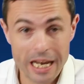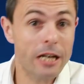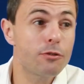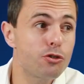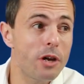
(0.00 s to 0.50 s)

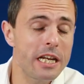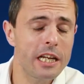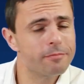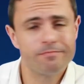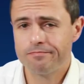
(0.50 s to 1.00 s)
Lack of
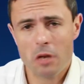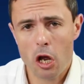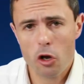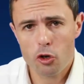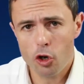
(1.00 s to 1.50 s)
training,
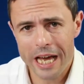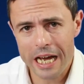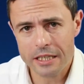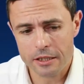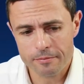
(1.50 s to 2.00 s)
not a
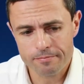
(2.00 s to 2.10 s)
hazard.